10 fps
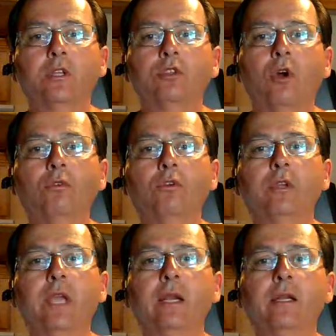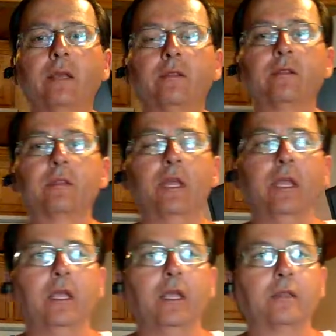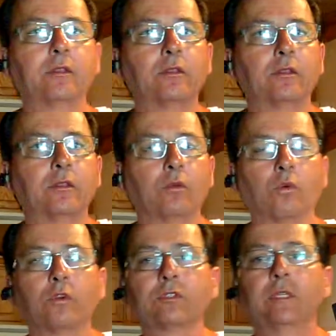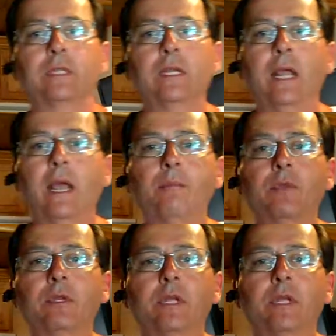Don't look at it as it's the worst thing that happened.